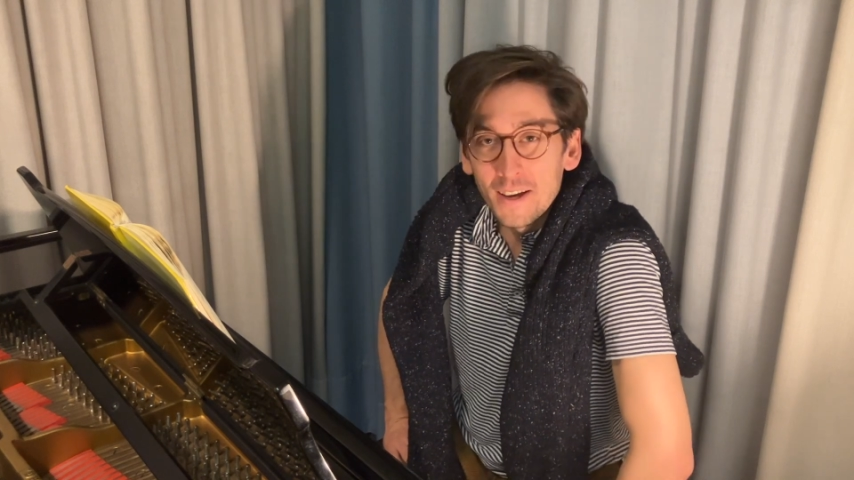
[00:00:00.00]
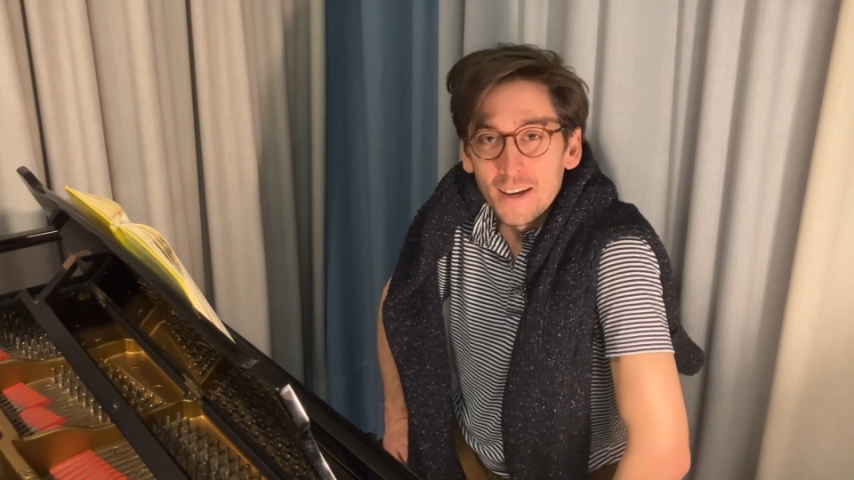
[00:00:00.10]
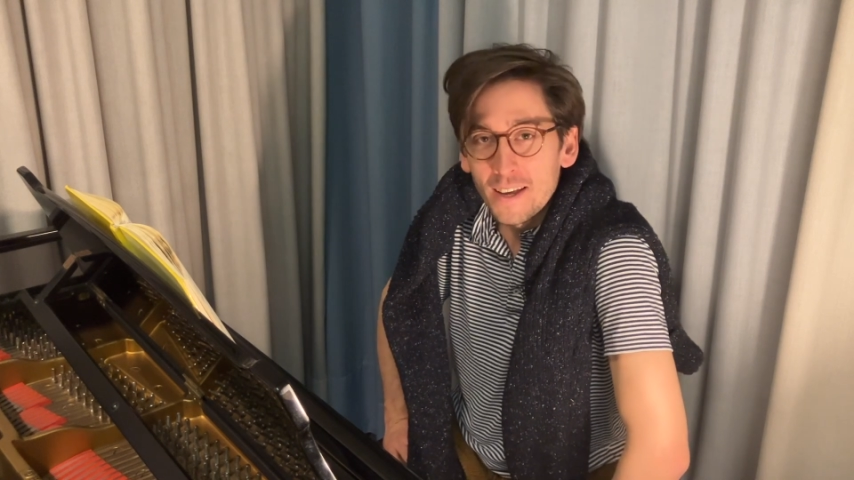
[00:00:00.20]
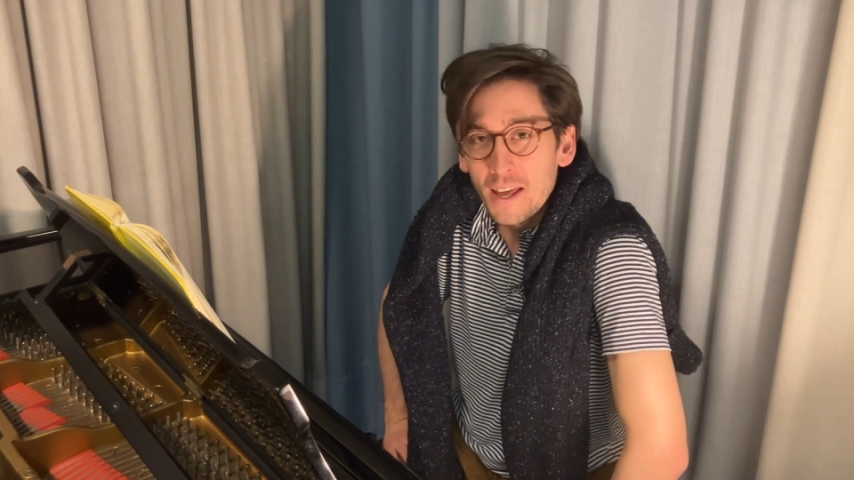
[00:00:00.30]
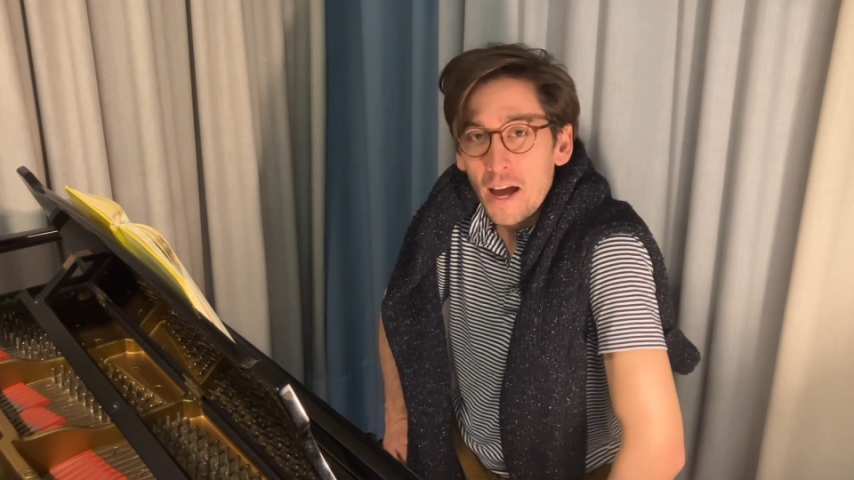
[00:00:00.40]

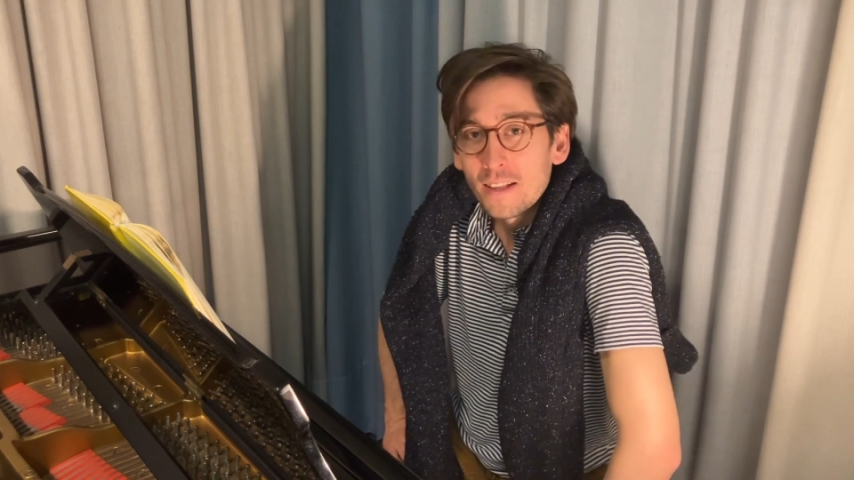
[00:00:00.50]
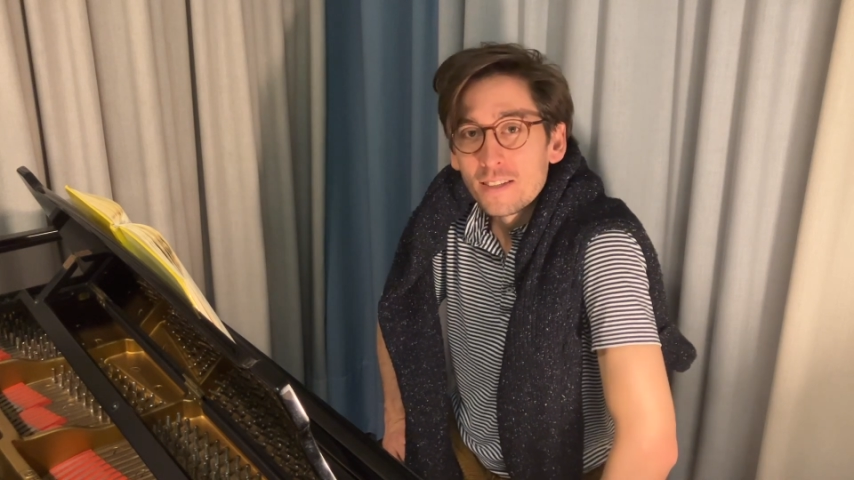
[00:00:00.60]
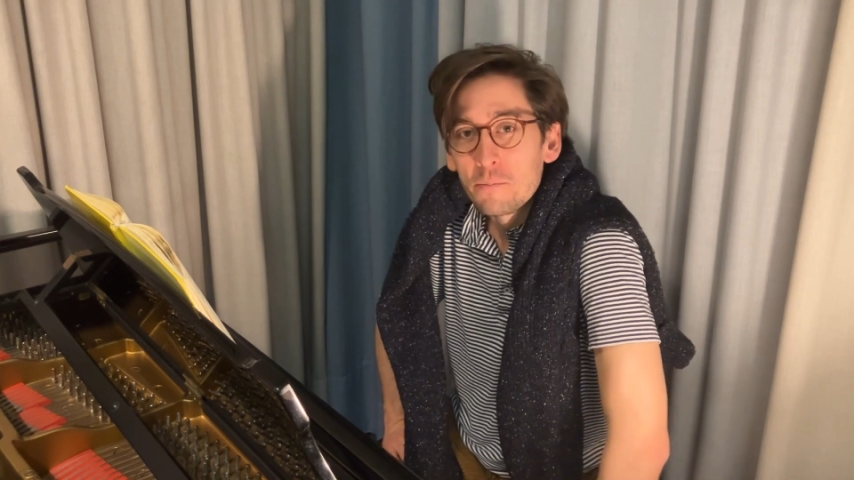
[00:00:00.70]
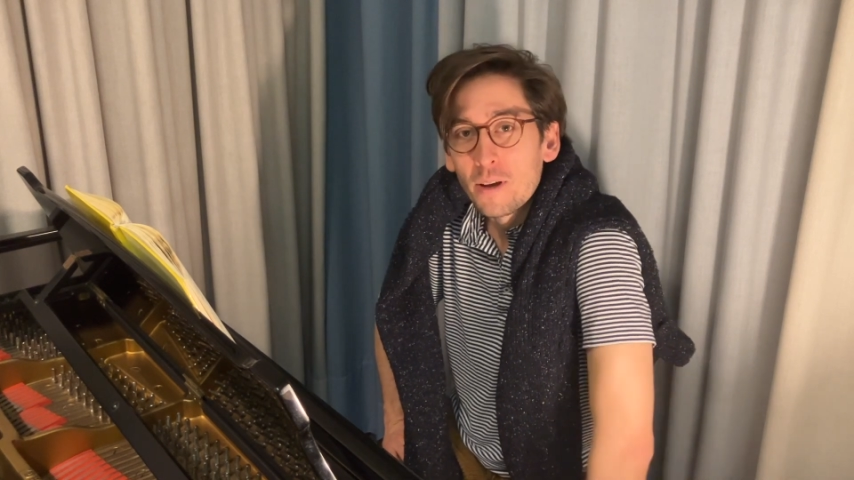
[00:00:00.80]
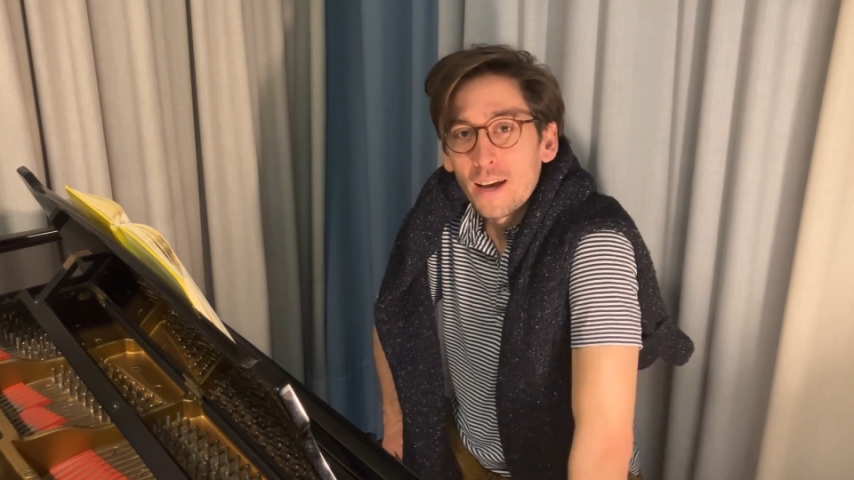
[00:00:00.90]
In
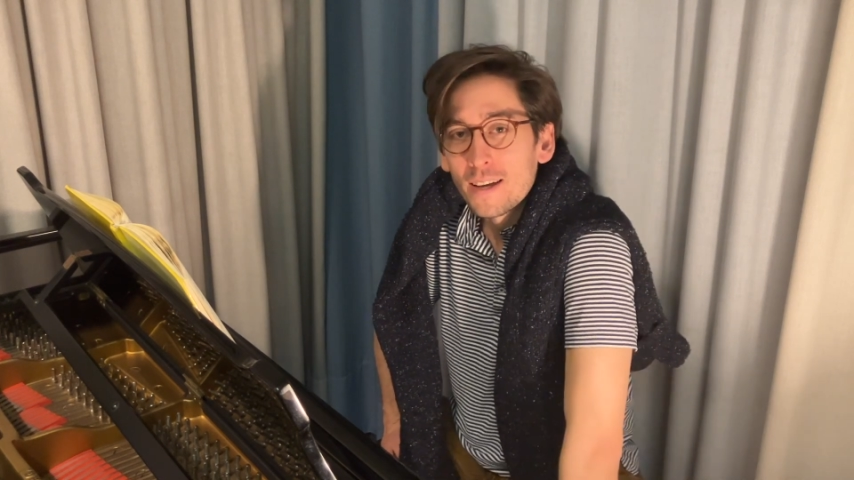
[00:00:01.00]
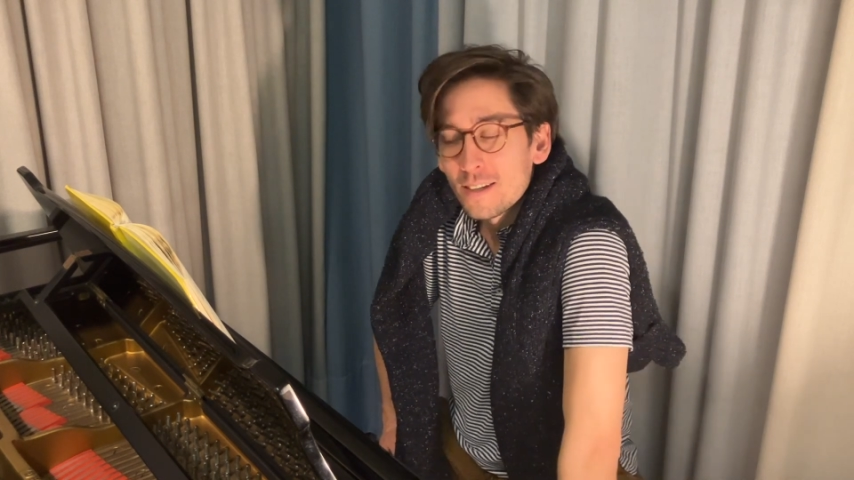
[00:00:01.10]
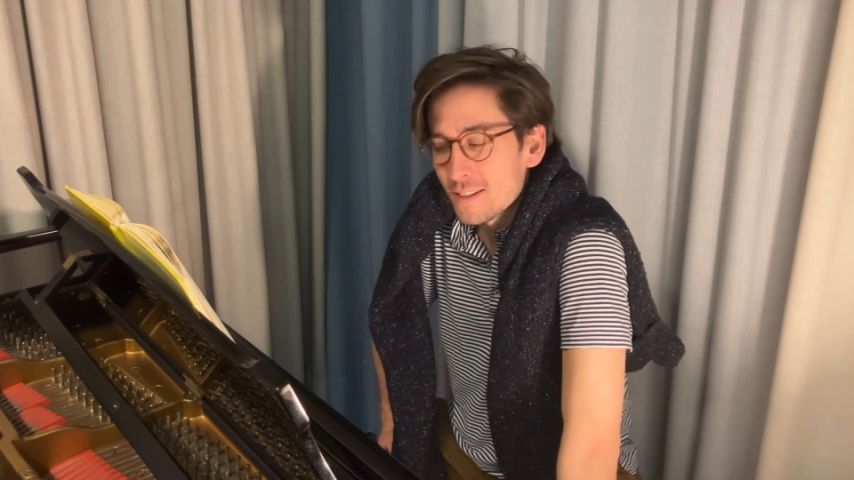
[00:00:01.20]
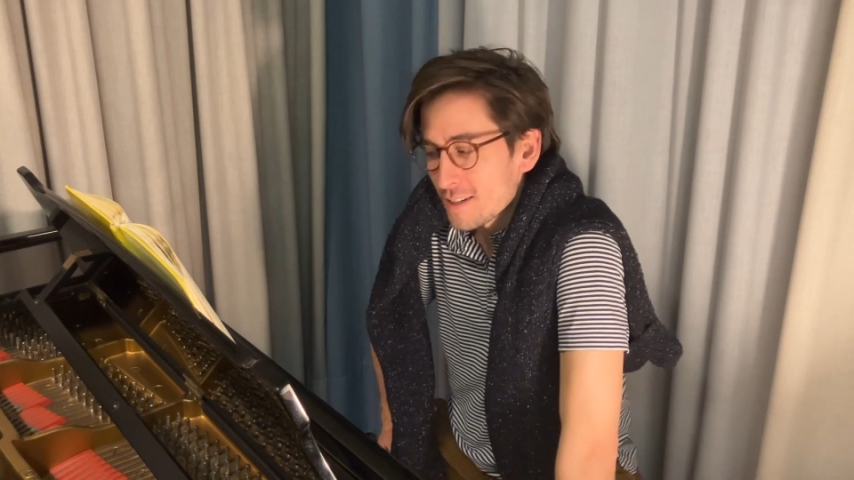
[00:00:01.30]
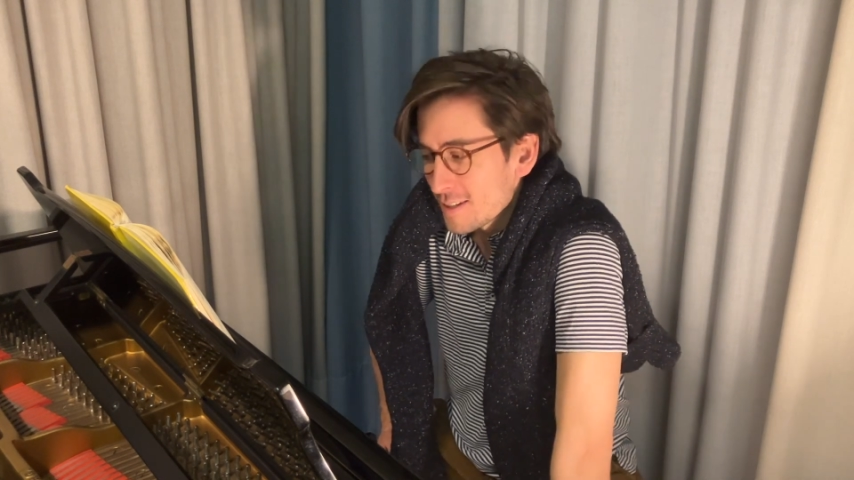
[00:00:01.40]
Einsamkeit,
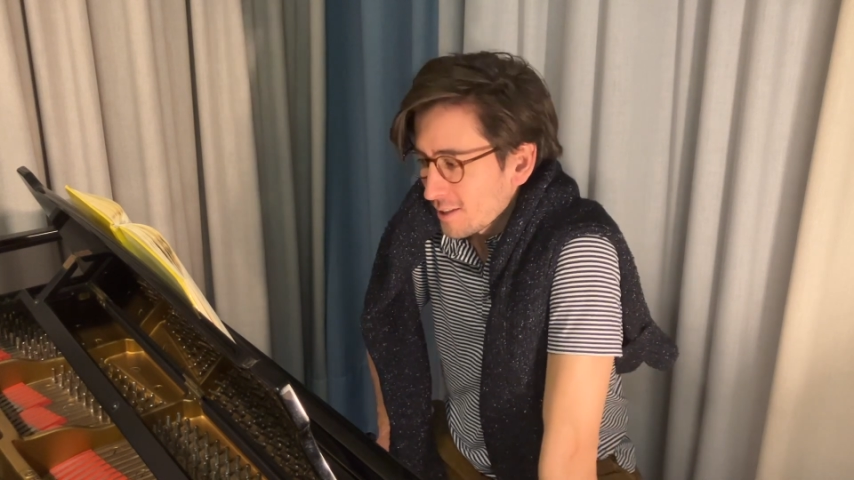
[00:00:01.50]
he's just